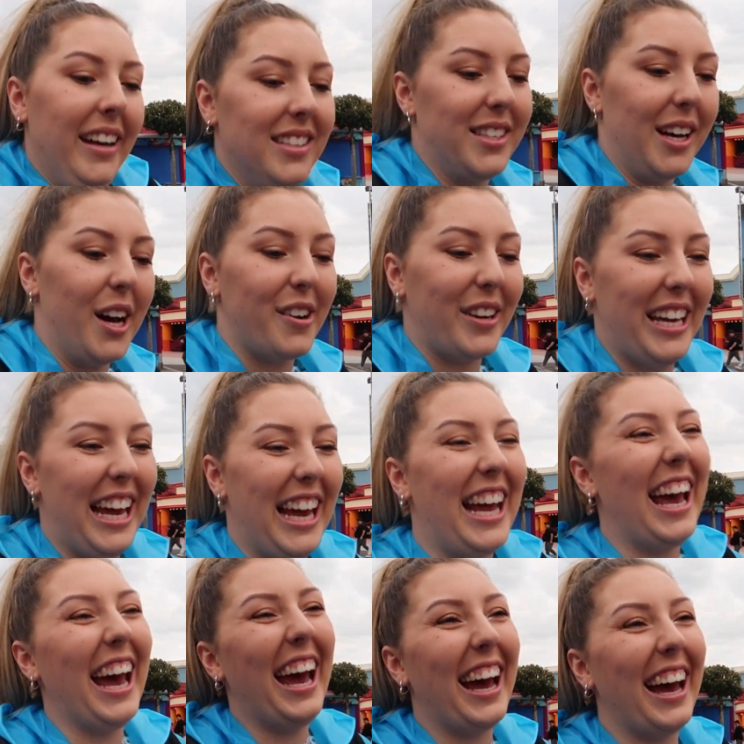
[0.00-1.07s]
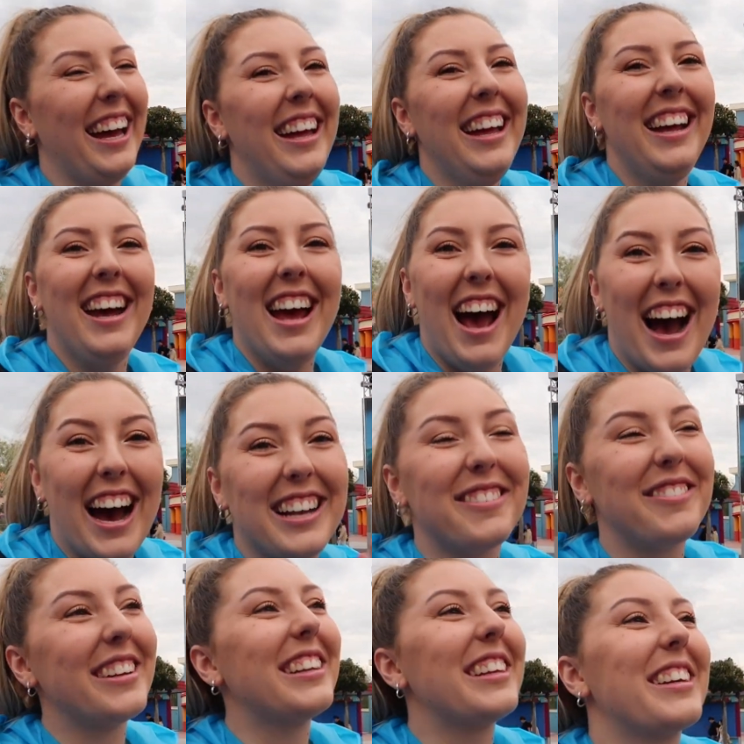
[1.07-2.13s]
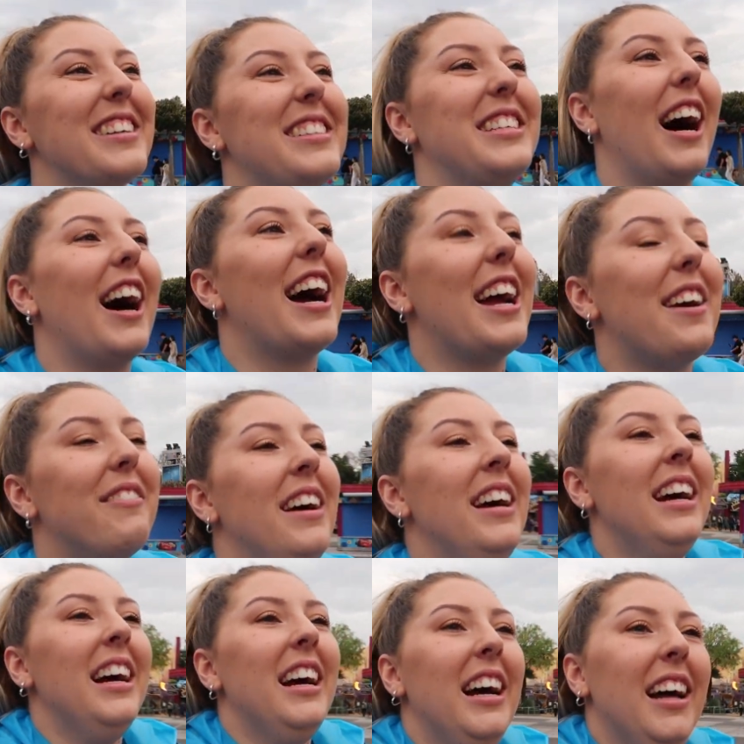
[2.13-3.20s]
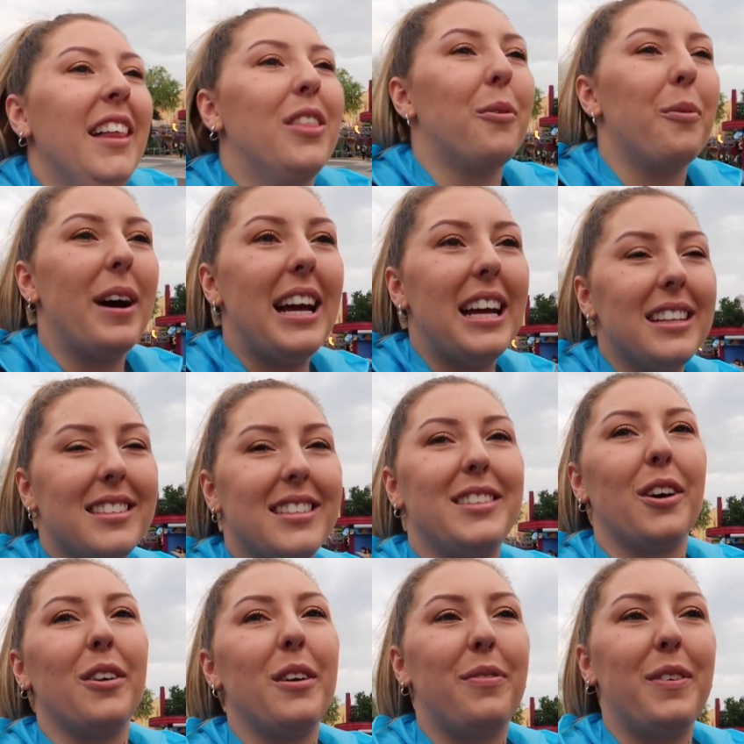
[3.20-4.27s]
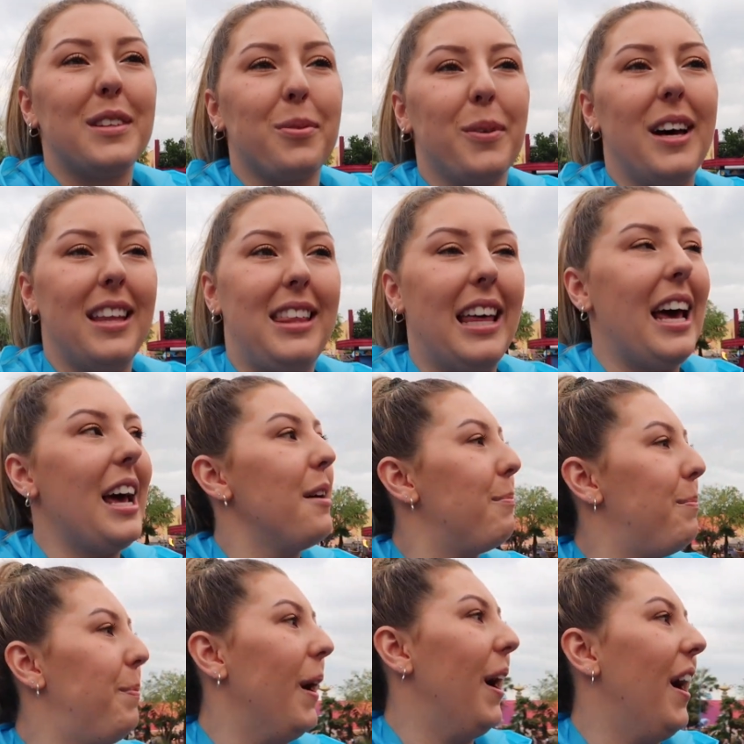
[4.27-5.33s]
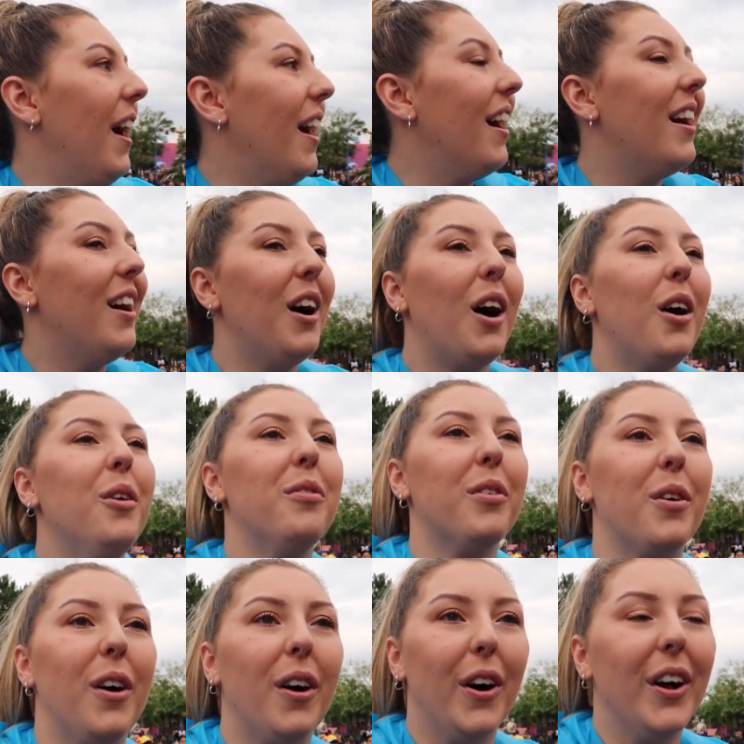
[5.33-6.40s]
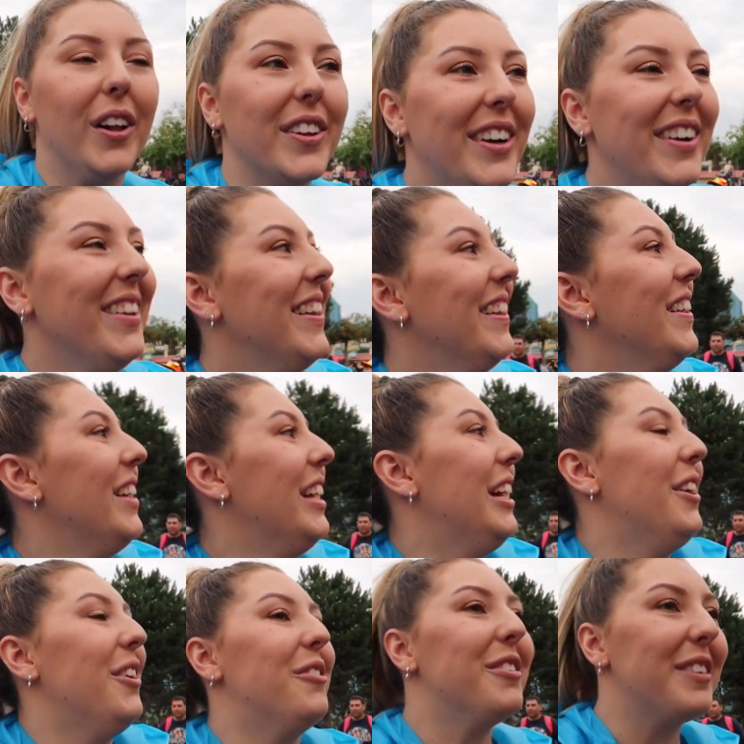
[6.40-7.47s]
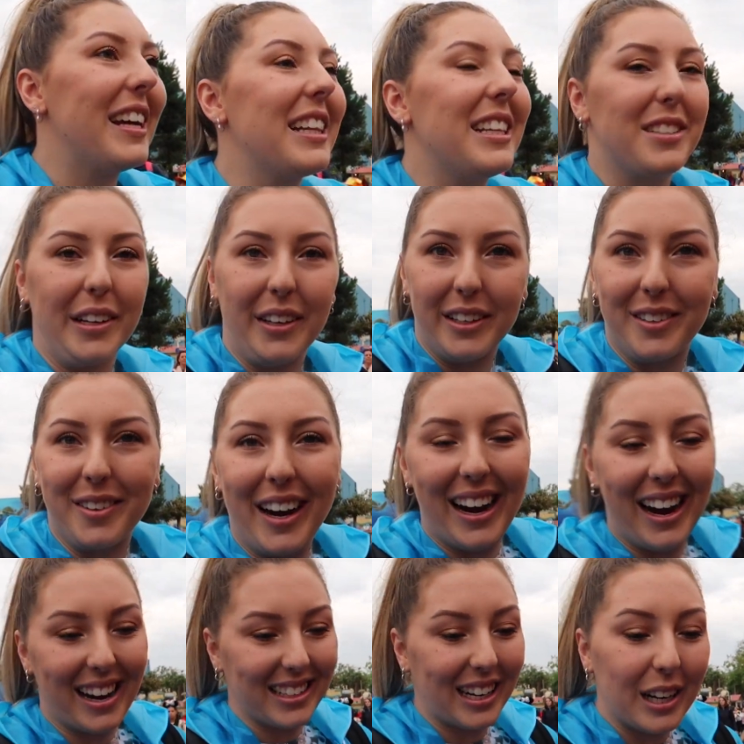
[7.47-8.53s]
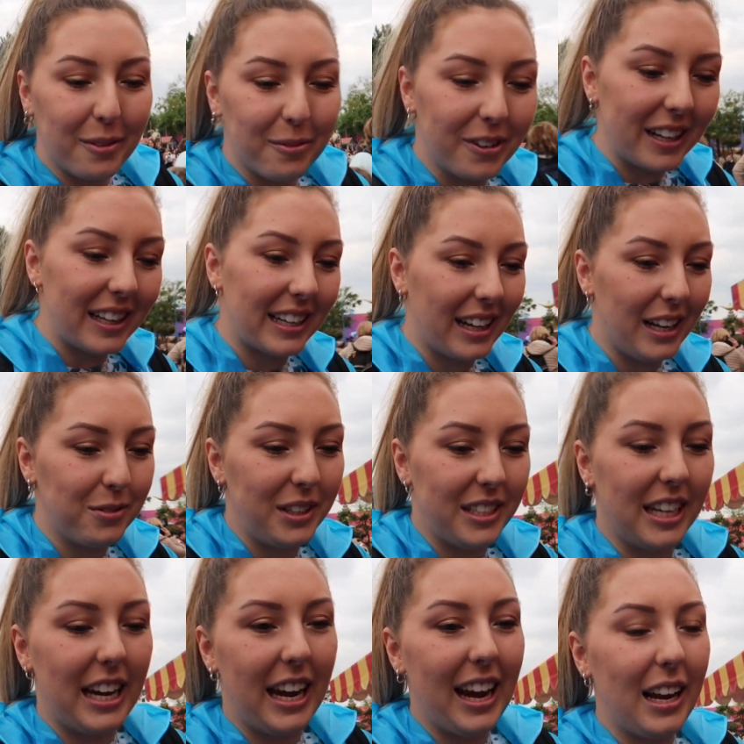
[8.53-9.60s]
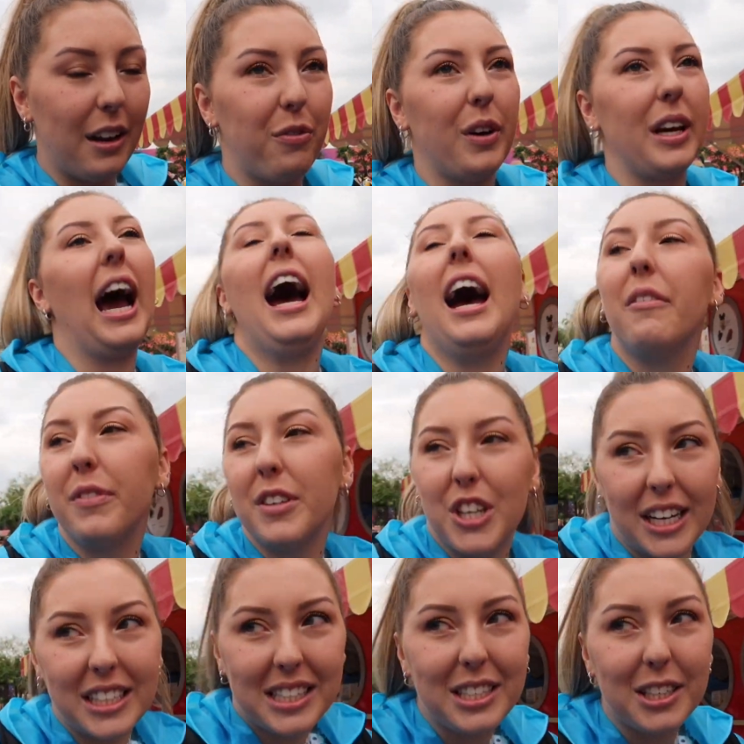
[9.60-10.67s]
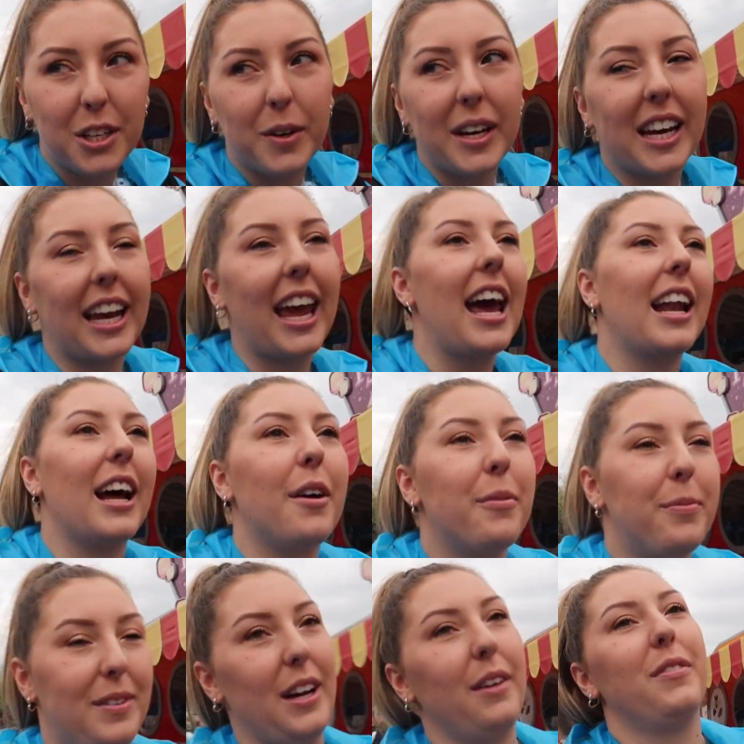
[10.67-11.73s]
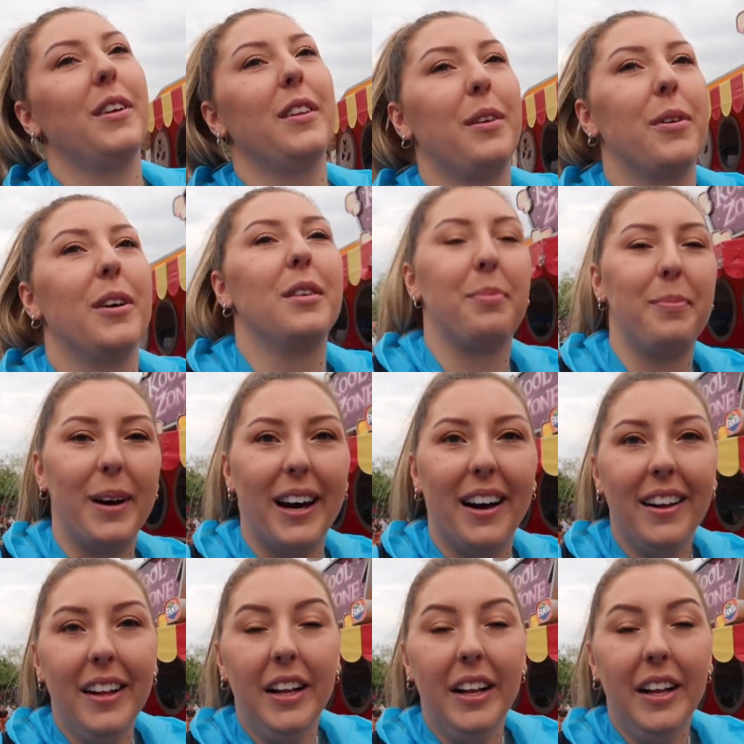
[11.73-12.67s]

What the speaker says: So yeah, had a really good time. The waits, don't know if it's worth it, but overall, really solid ride and I'm really glad we did it, and if we have a chance to do it again I definitely would. But